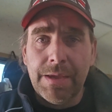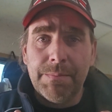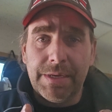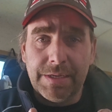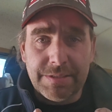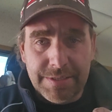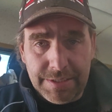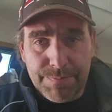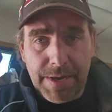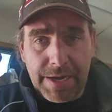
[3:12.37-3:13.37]
Because
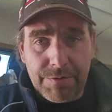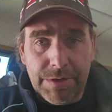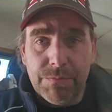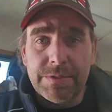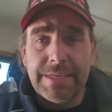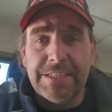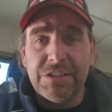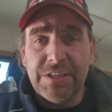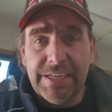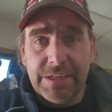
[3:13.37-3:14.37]
this battery was
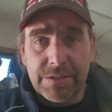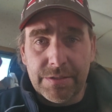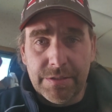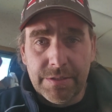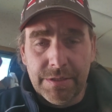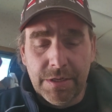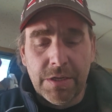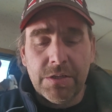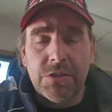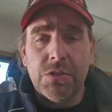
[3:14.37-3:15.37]
engineered
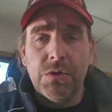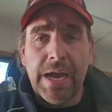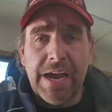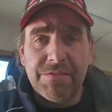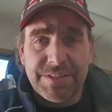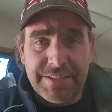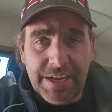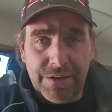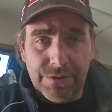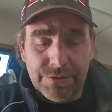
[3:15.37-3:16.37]
to have
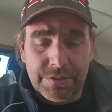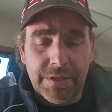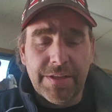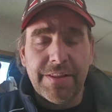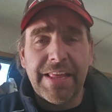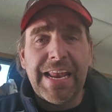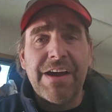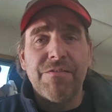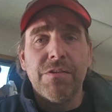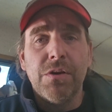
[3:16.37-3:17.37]
cells that
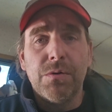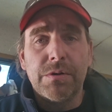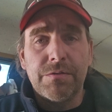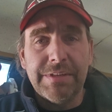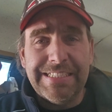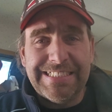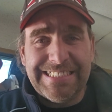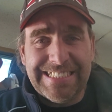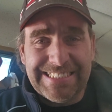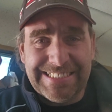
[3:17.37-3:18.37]
have lower
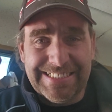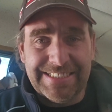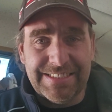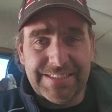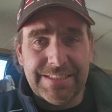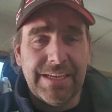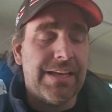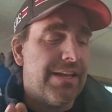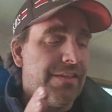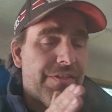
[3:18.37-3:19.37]
resistance
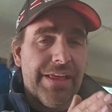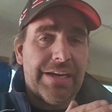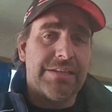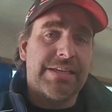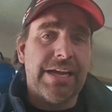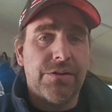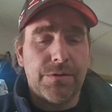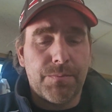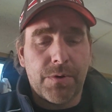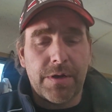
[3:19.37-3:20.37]
than its
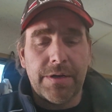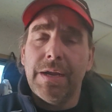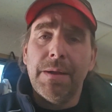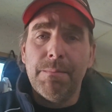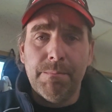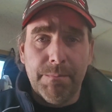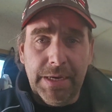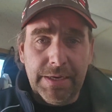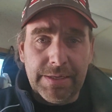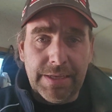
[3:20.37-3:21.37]
counterpart.
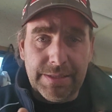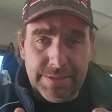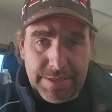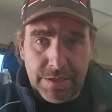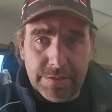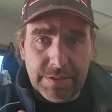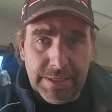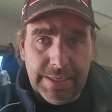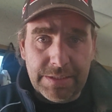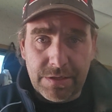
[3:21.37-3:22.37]
Meaning that the cells in
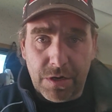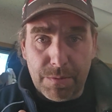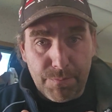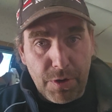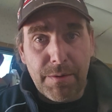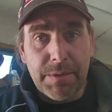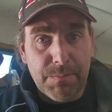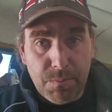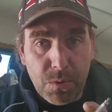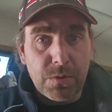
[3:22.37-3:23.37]
these are probably
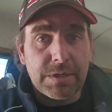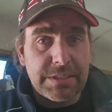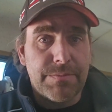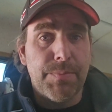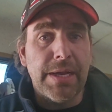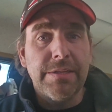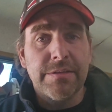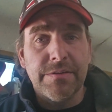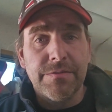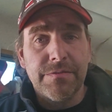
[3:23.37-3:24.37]
more
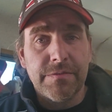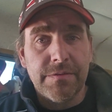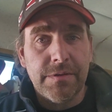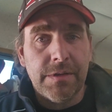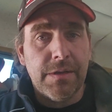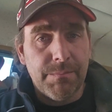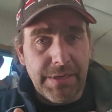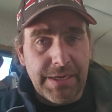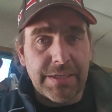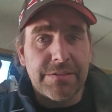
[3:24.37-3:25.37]
expensive
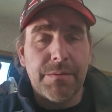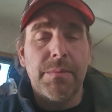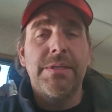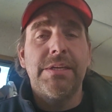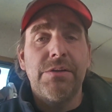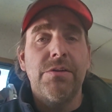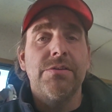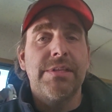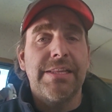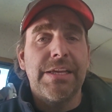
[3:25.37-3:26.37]
because of the
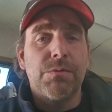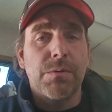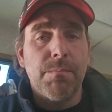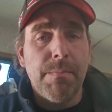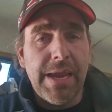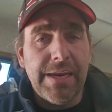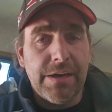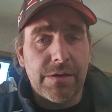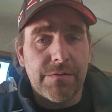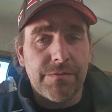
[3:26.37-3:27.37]
materials that they were made
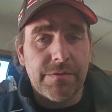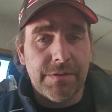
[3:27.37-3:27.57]
out of.